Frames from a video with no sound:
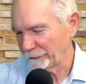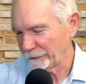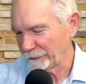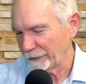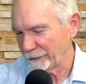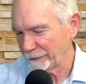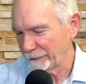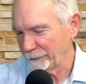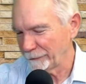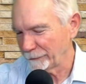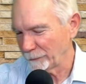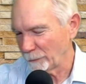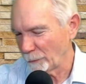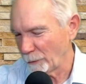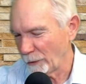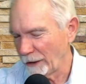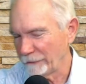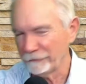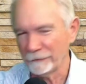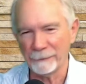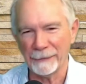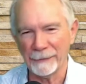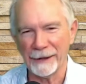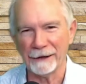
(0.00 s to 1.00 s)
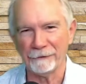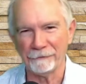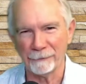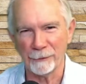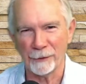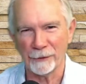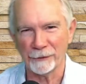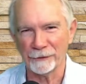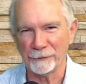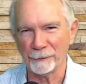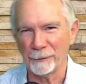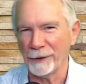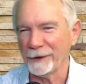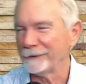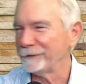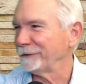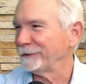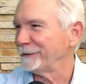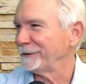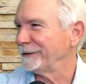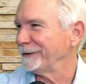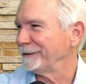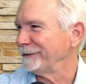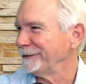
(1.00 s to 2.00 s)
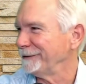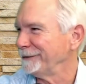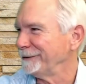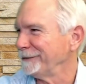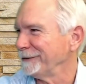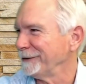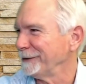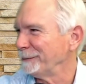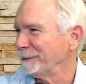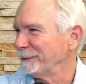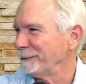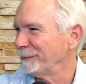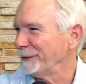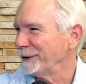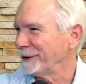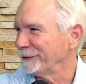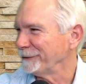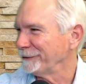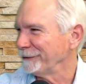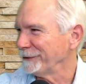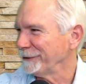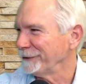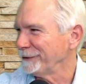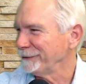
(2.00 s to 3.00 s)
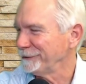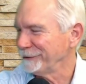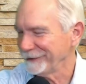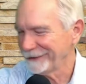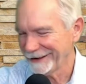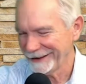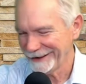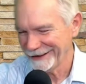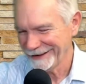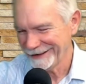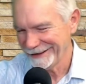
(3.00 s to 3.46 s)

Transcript: start using Wafflemat from our sponsor because it's a little bit better solution.